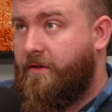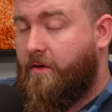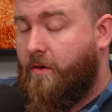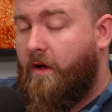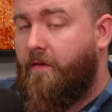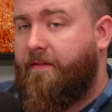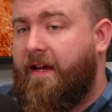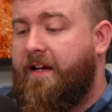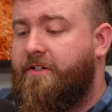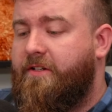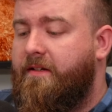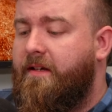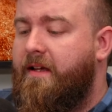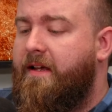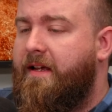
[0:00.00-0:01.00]
your
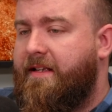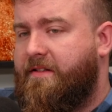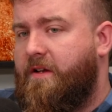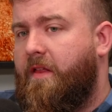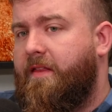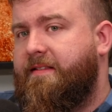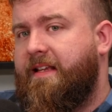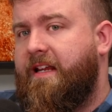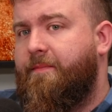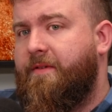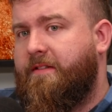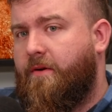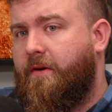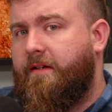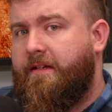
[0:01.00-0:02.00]
qualification is not the same
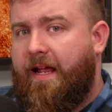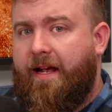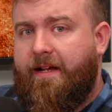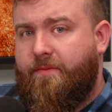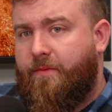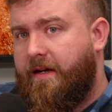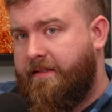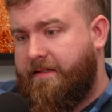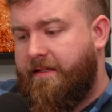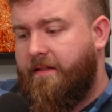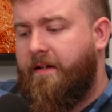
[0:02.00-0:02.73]
as going to XYZ